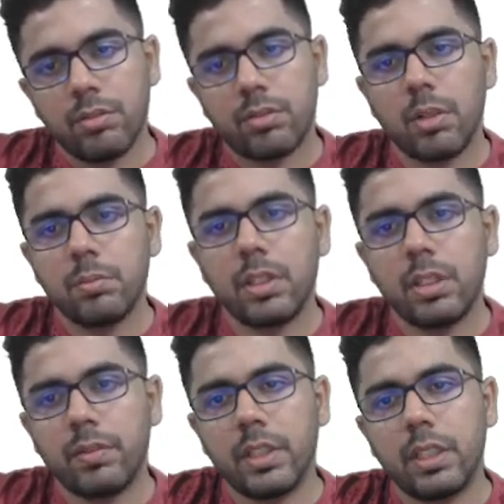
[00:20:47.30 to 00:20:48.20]
from the
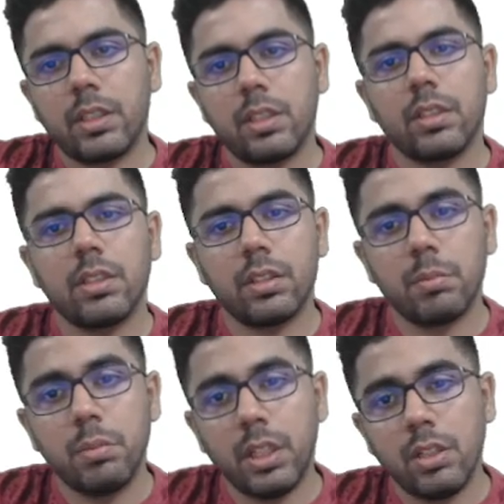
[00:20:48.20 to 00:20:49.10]
dividend. The
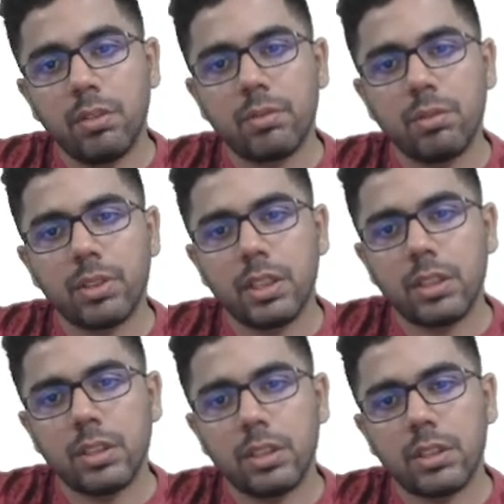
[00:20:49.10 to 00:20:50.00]
meaning of quotient is
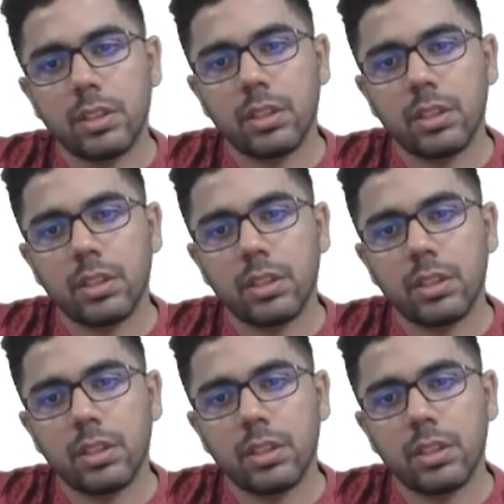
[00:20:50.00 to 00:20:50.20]
this: